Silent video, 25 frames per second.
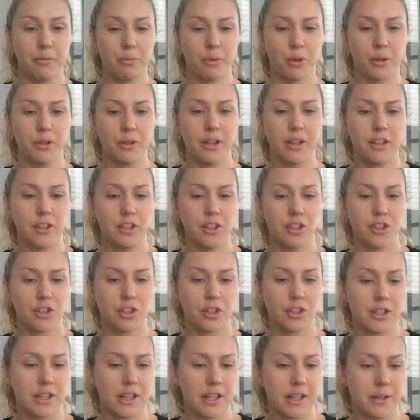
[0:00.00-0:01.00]
well, you
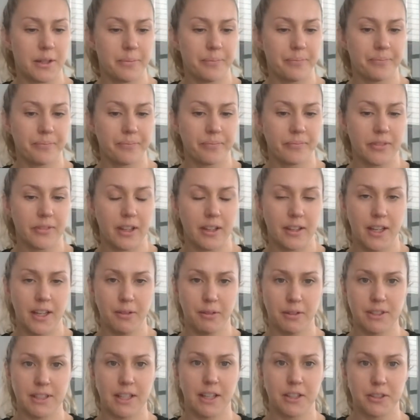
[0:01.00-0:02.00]
should,
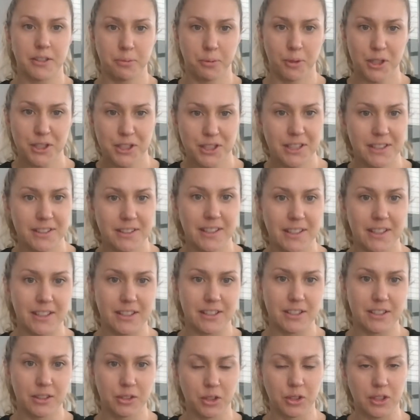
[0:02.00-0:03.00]
anyone that's watching
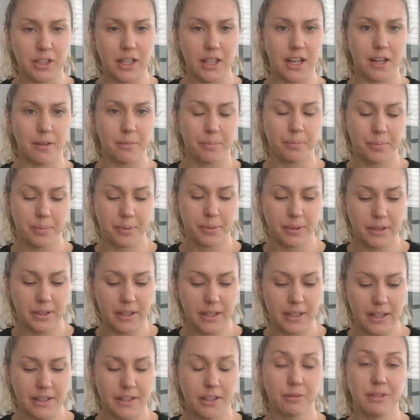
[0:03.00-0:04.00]
this, look up
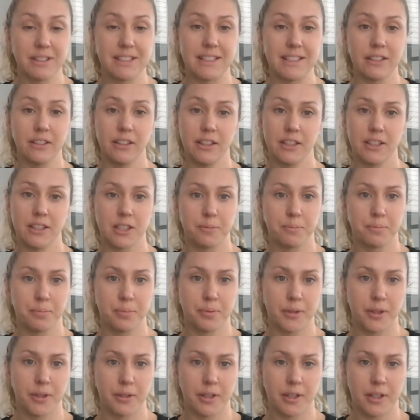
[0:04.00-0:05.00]
the Resilience
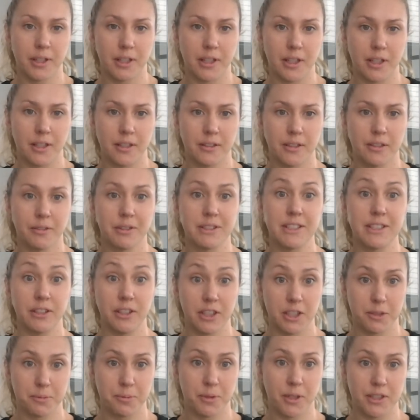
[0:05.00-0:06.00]

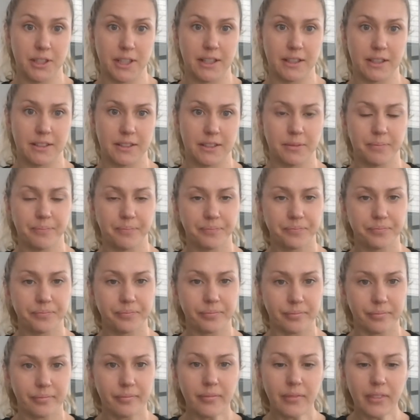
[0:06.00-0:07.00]
Project.
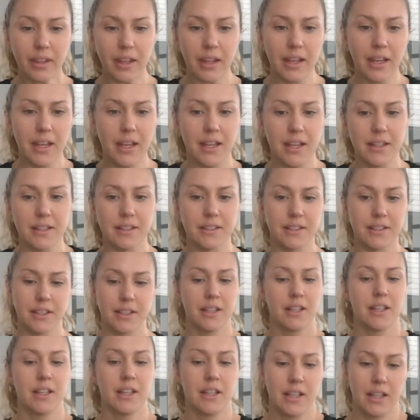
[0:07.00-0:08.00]
And
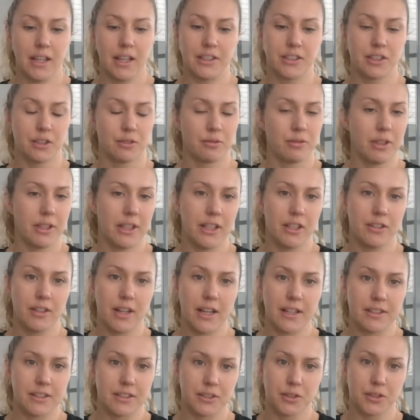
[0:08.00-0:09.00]
it's a really
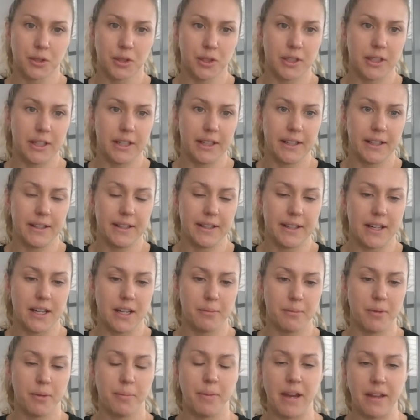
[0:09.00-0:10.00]
great story
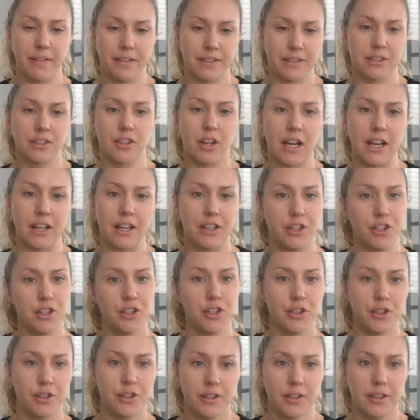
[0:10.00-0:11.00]
about this guy,
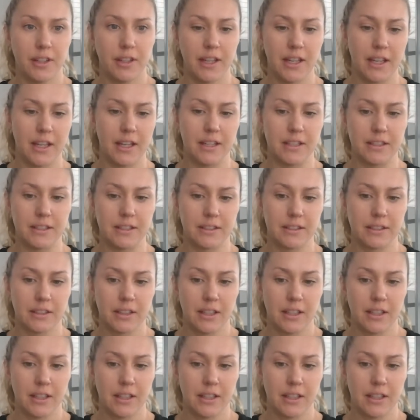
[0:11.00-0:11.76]
Hugh, and